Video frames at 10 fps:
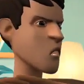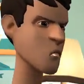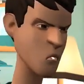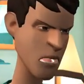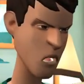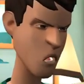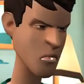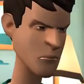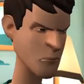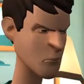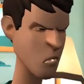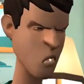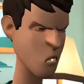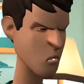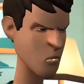your room now.
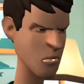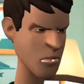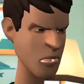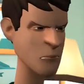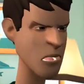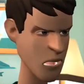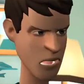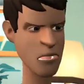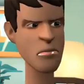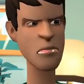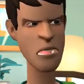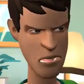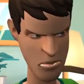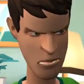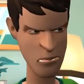You're going to be
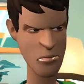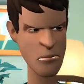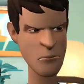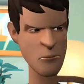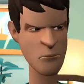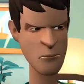retaking the test.